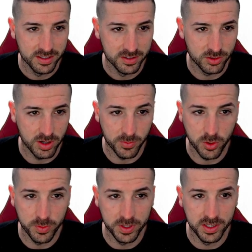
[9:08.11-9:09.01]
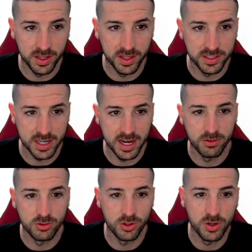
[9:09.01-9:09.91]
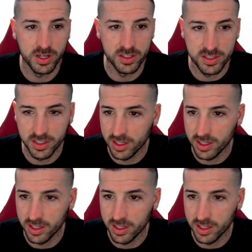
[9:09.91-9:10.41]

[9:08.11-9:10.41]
So I'm commenting this out so you can see